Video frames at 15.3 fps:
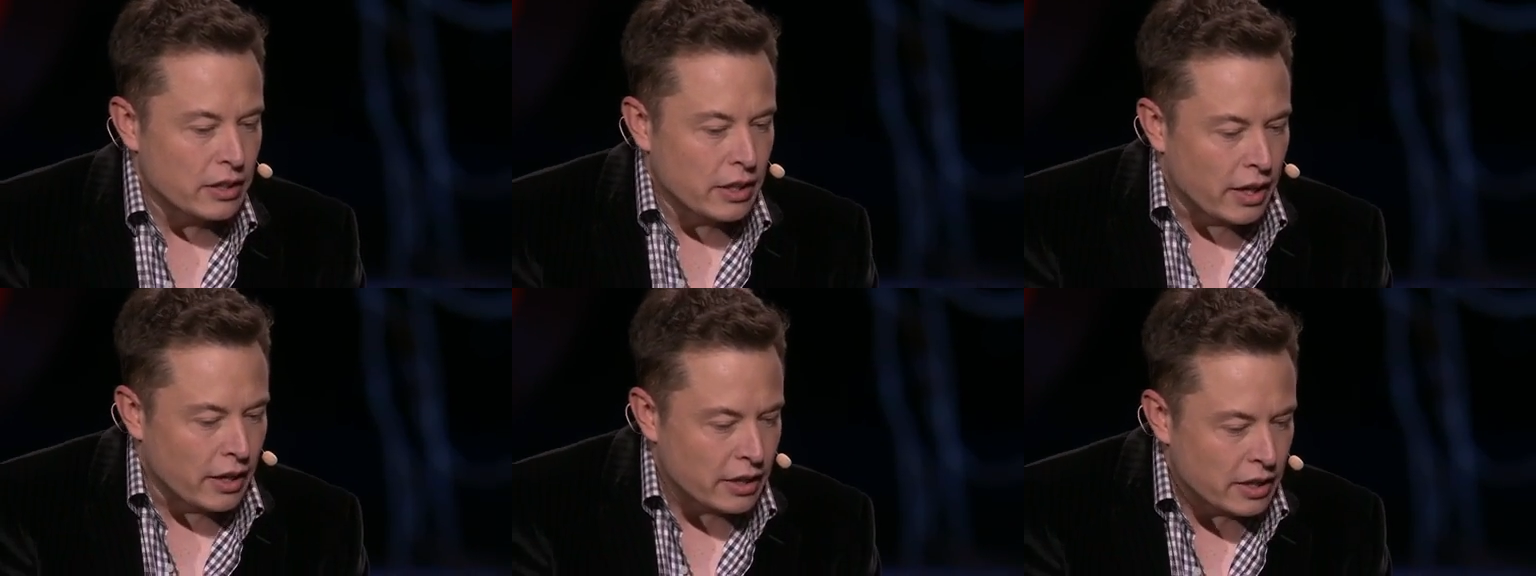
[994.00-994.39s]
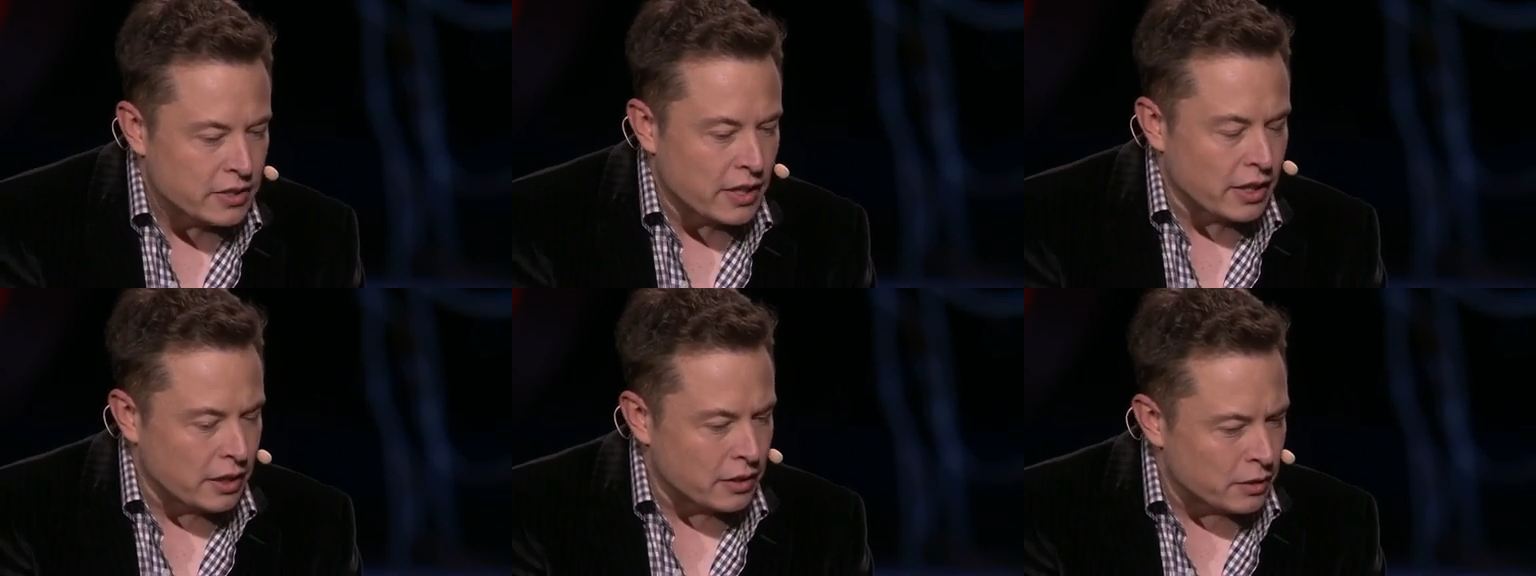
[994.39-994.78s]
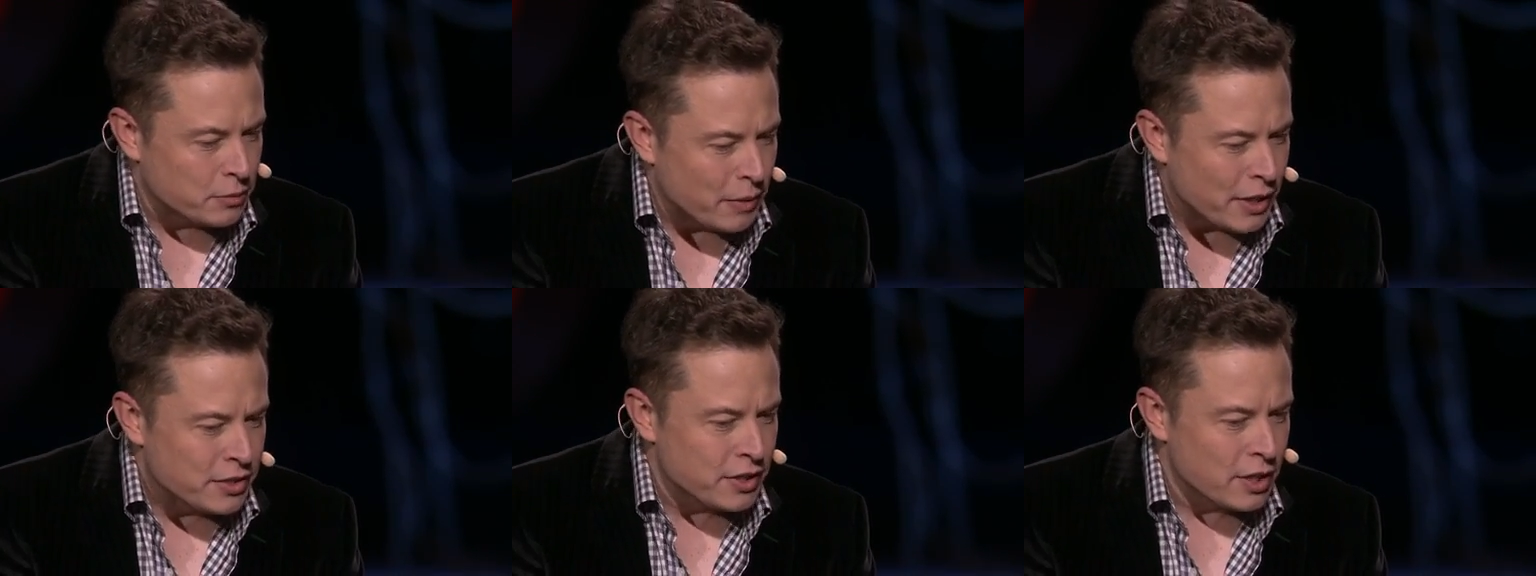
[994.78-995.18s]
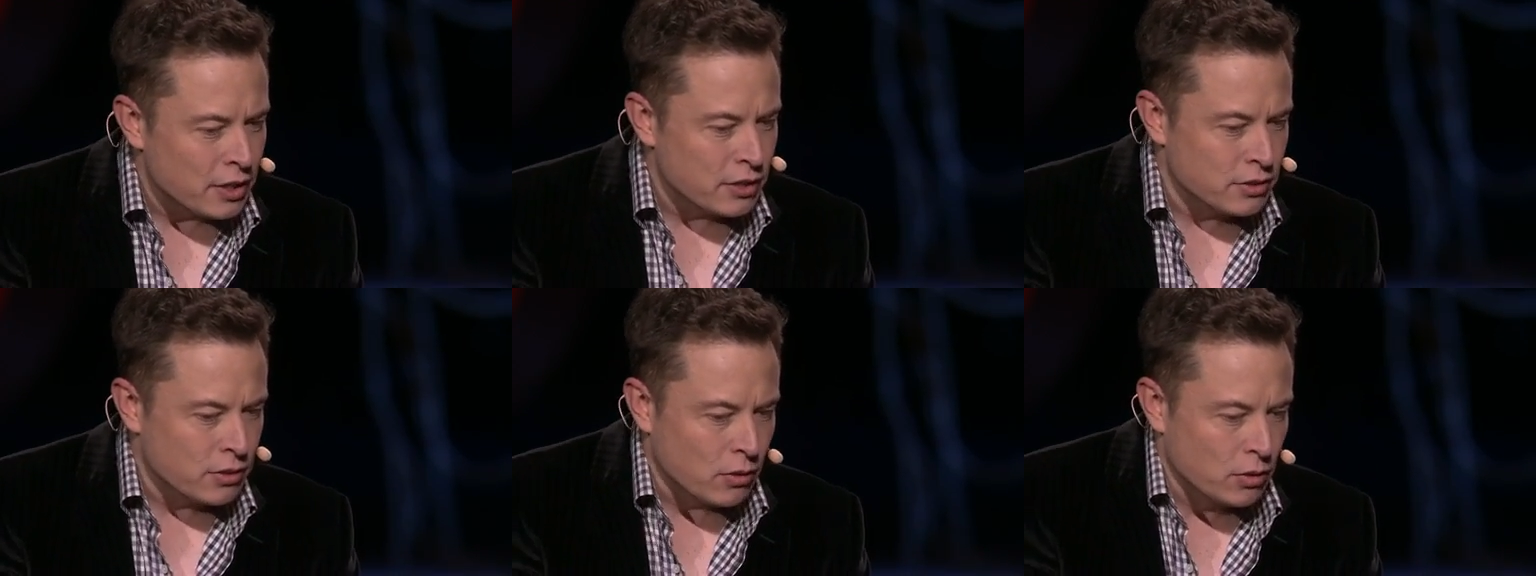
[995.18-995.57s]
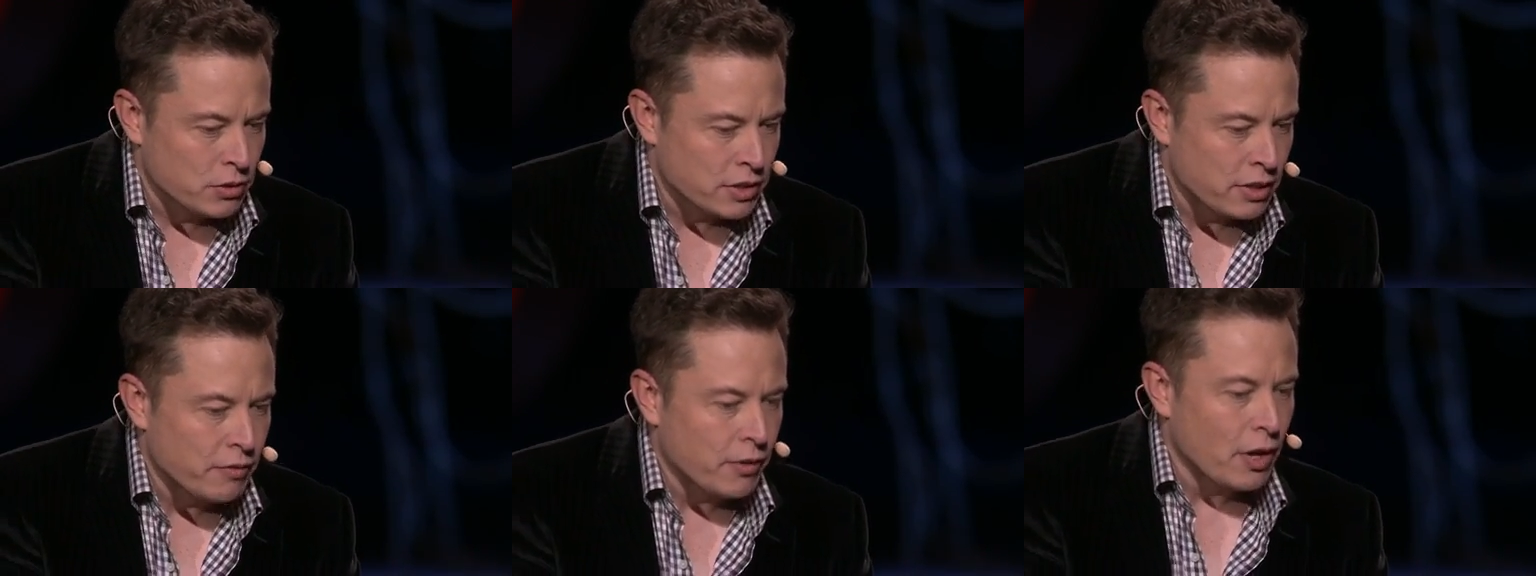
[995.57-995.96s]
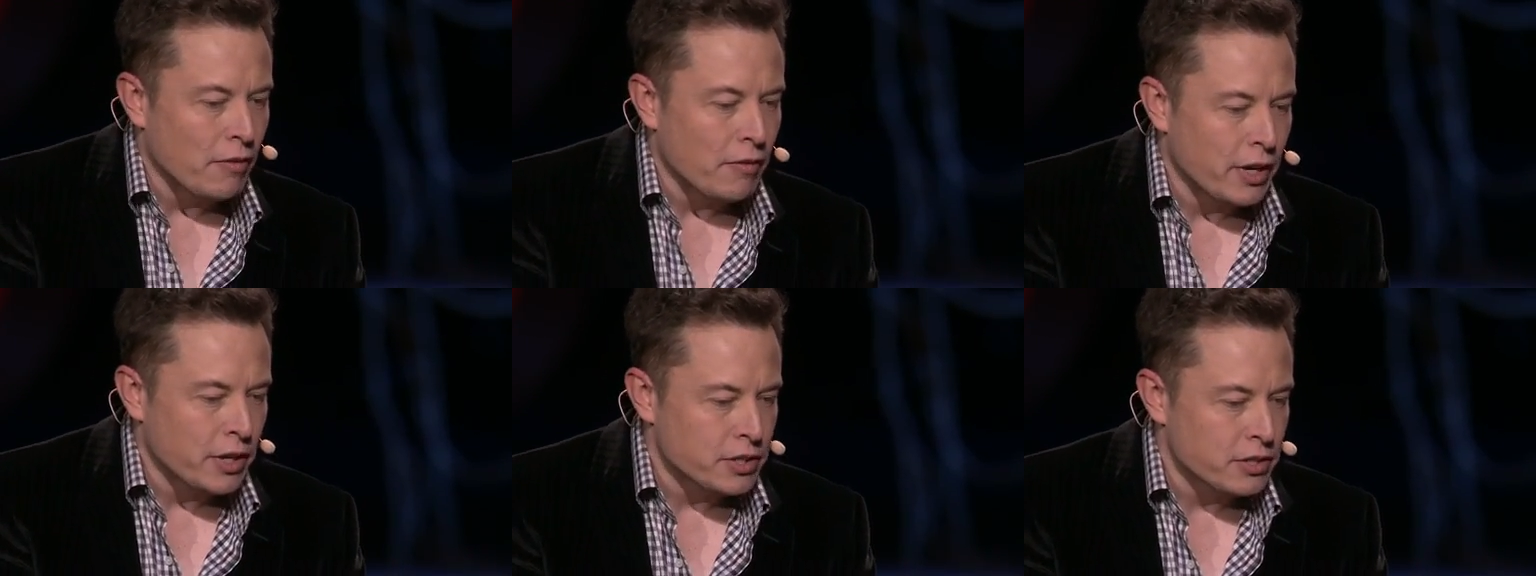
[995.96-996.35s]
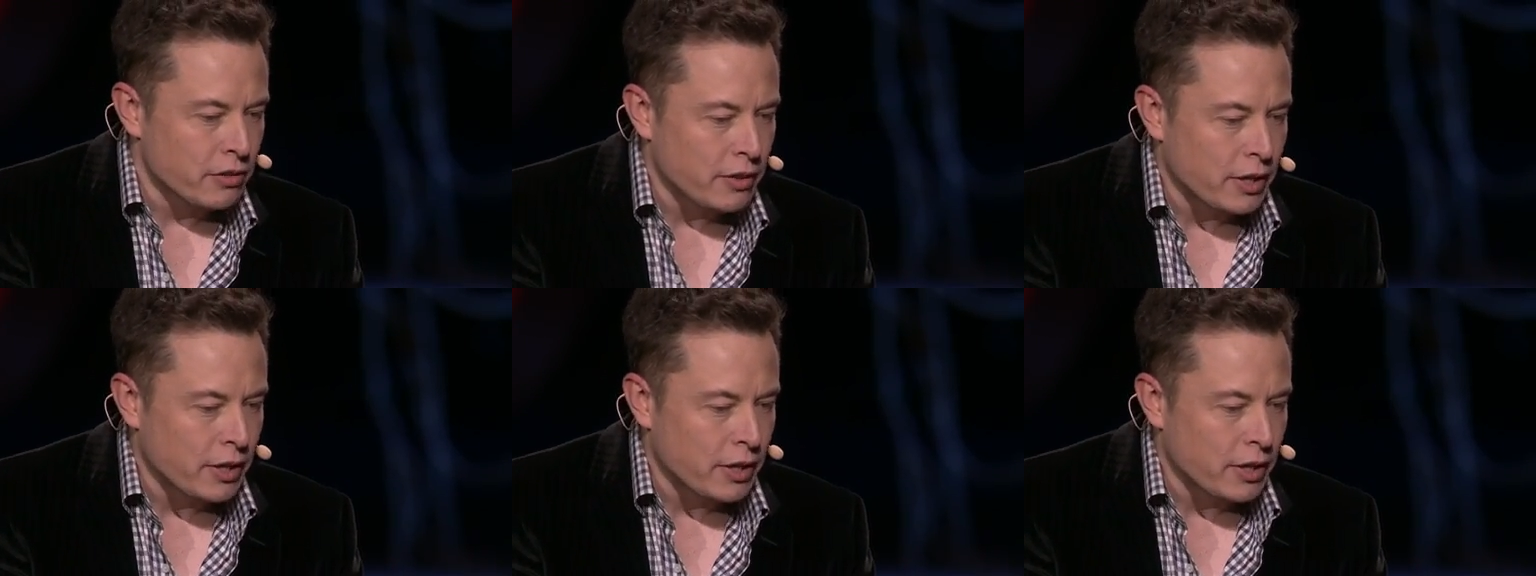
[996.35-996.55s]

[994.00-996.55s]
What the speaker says: Yeah, exactly. SpaceX or some combination